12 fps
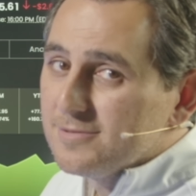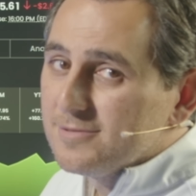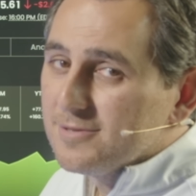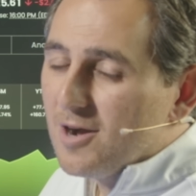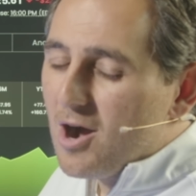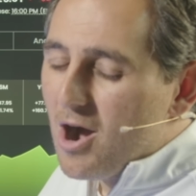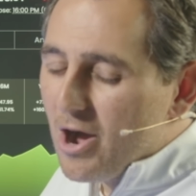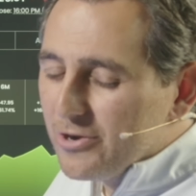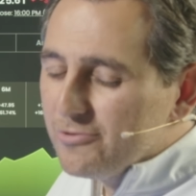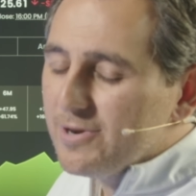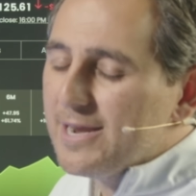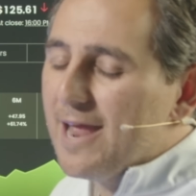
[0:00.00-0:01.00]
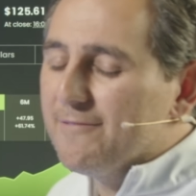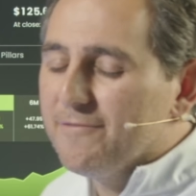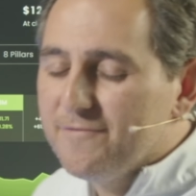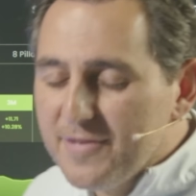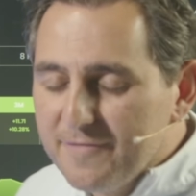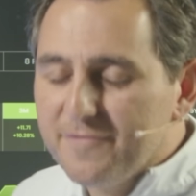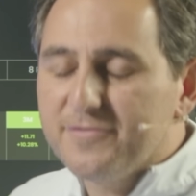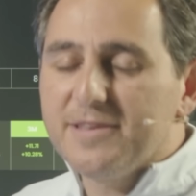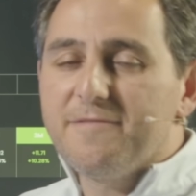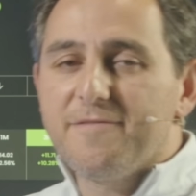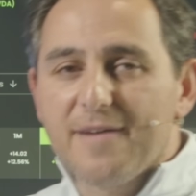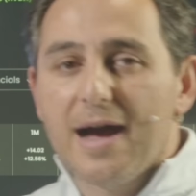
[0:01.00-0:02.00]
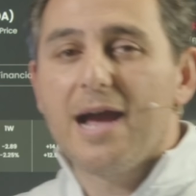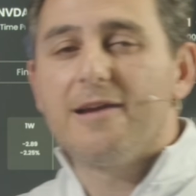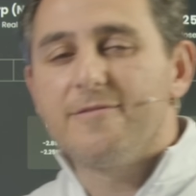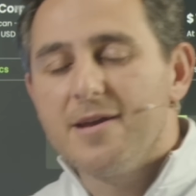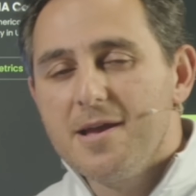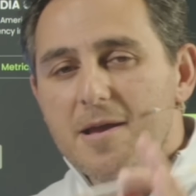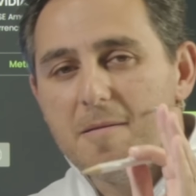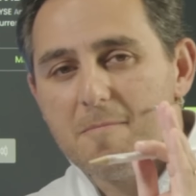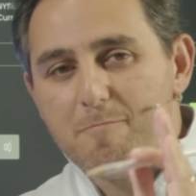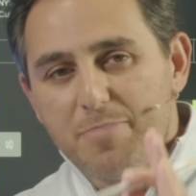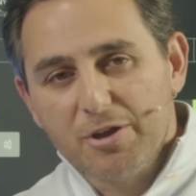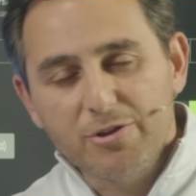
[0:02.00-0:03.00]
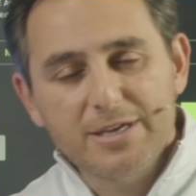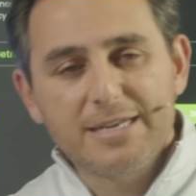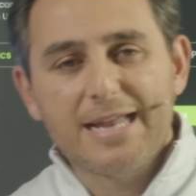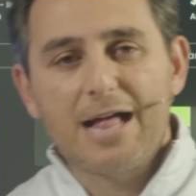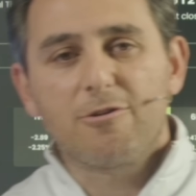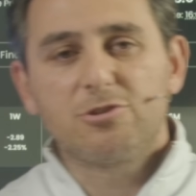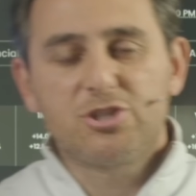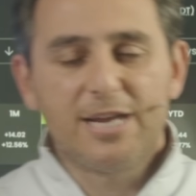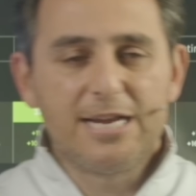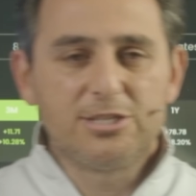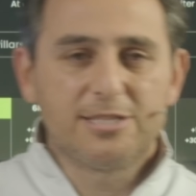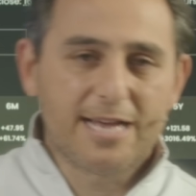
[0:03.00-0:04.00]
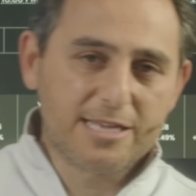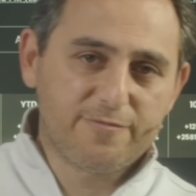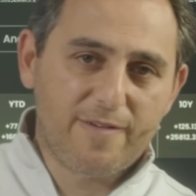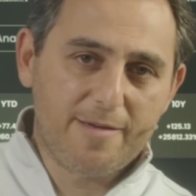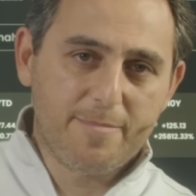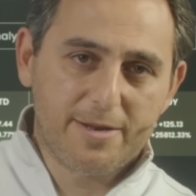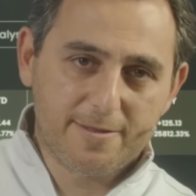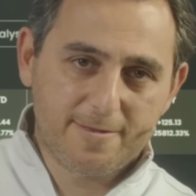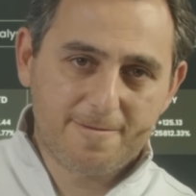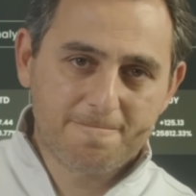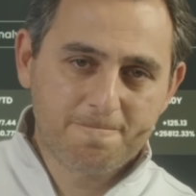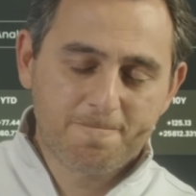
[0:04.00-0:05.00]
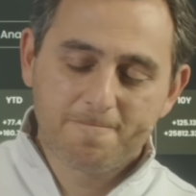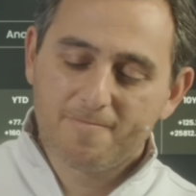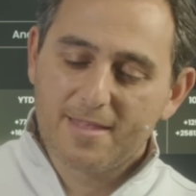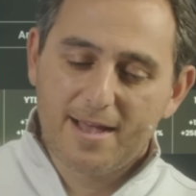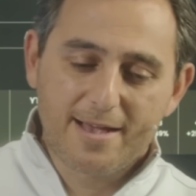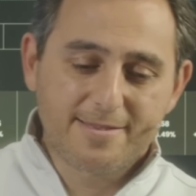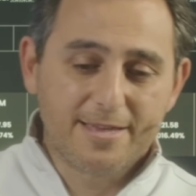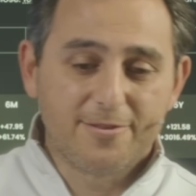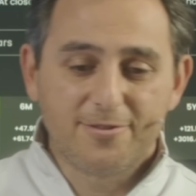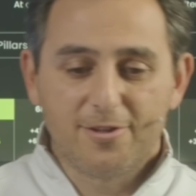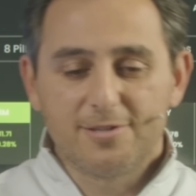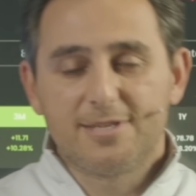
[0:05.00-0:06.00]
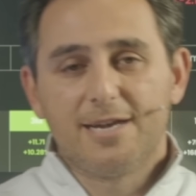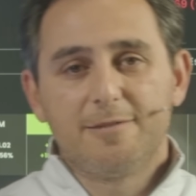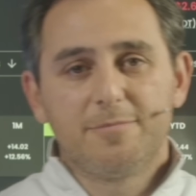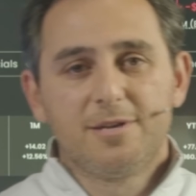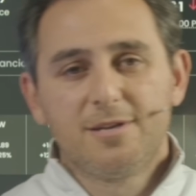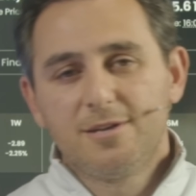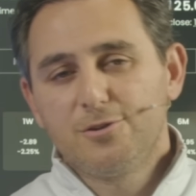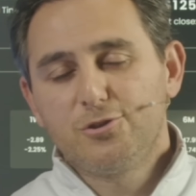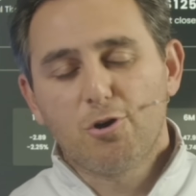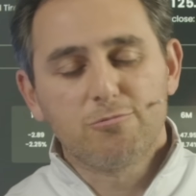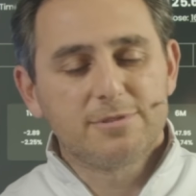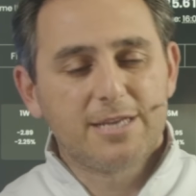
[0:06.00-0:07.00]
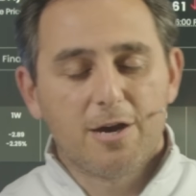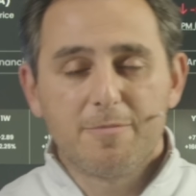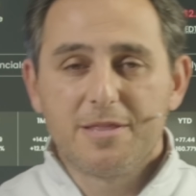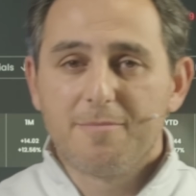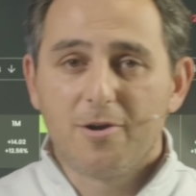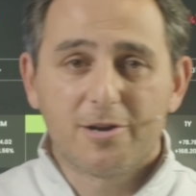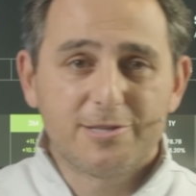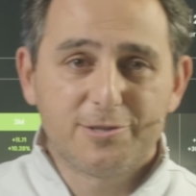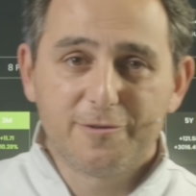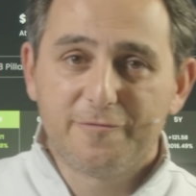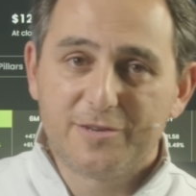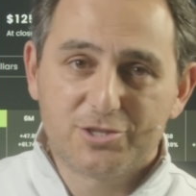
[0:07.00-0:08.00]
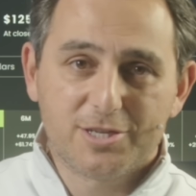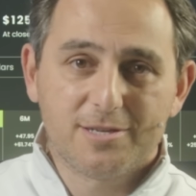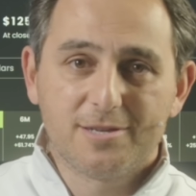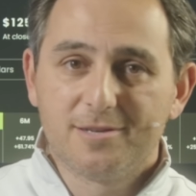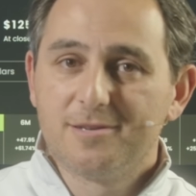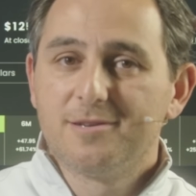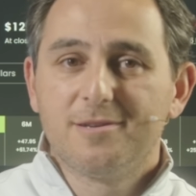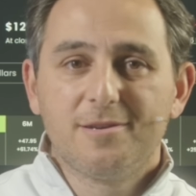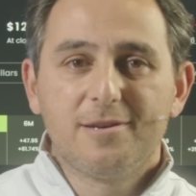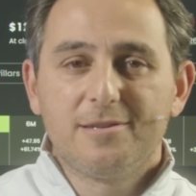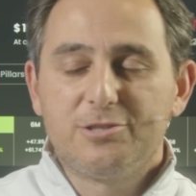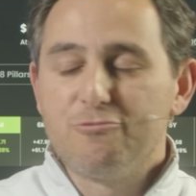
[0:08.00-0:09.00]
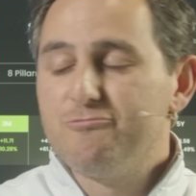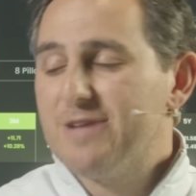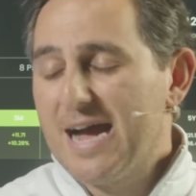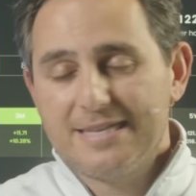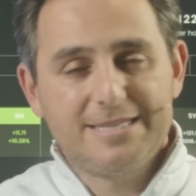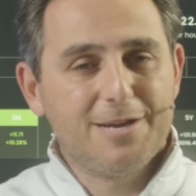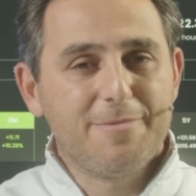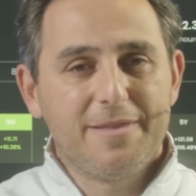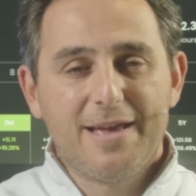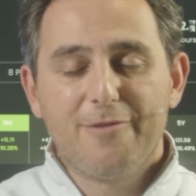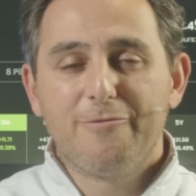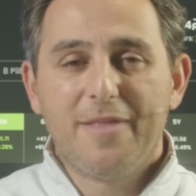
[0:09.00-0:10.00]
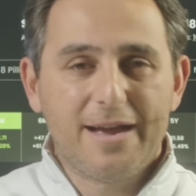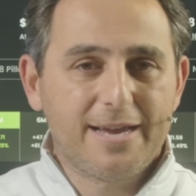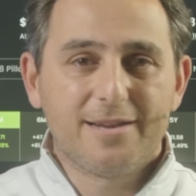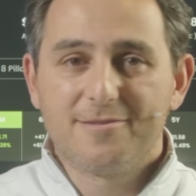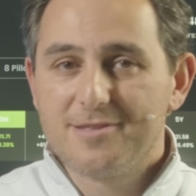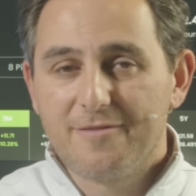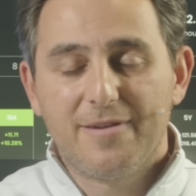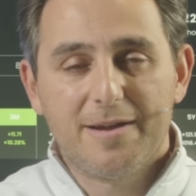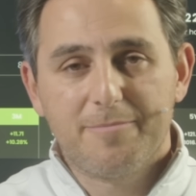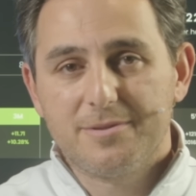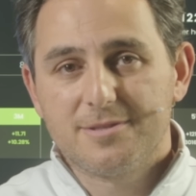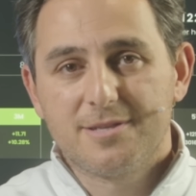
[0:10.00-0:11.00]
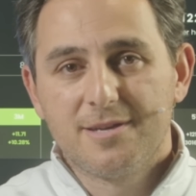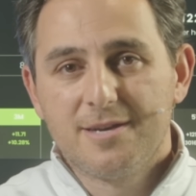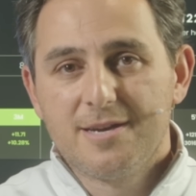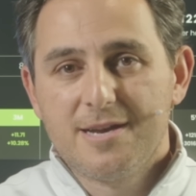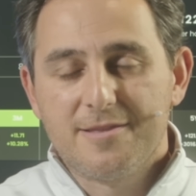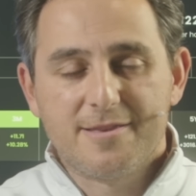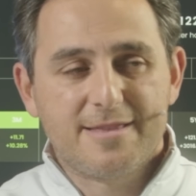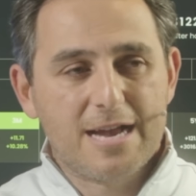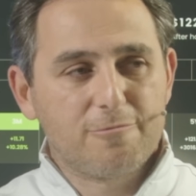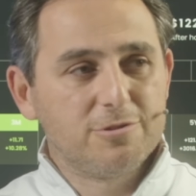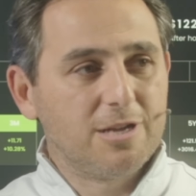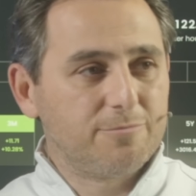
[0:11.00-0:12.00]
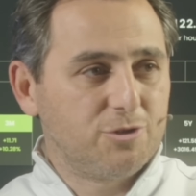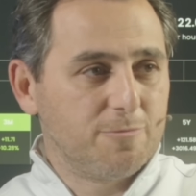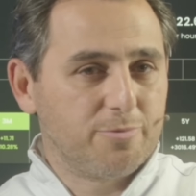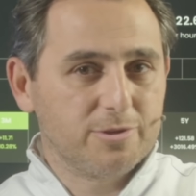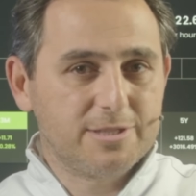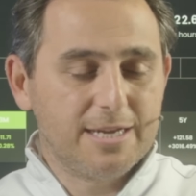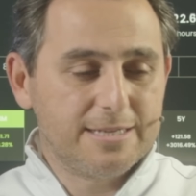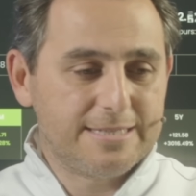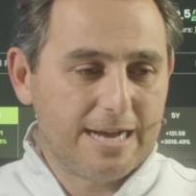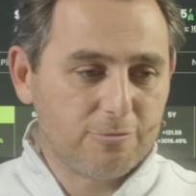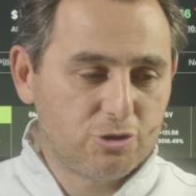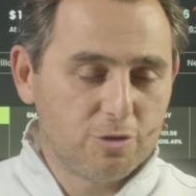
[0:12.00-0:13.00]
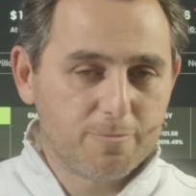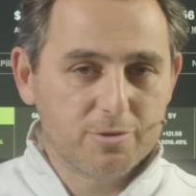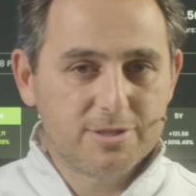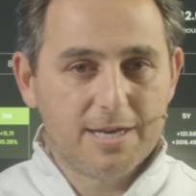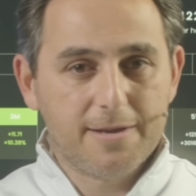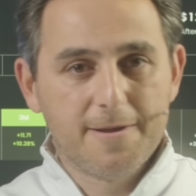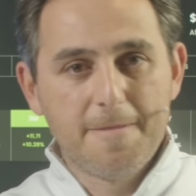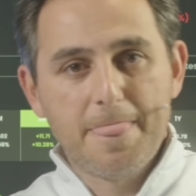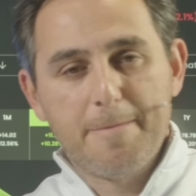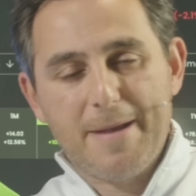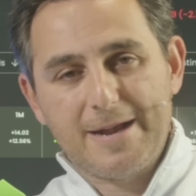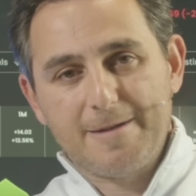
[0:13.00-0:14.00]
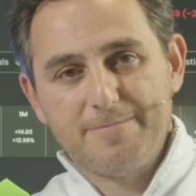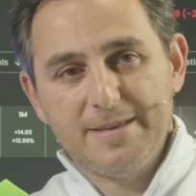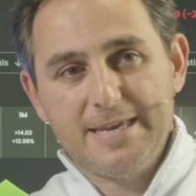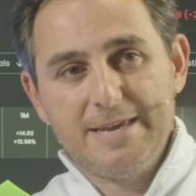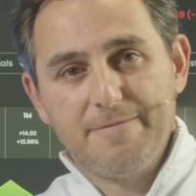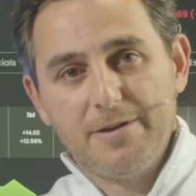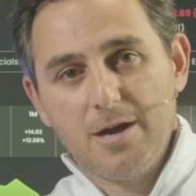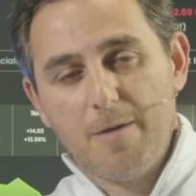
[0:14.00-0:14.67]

$155 billion change in the last 5 minutes. I say this all the time. Don't tell me the markets are efficient. Do not tell me that when that kind of stuff happens. The stock was up 2%, down 2%, back up to even, up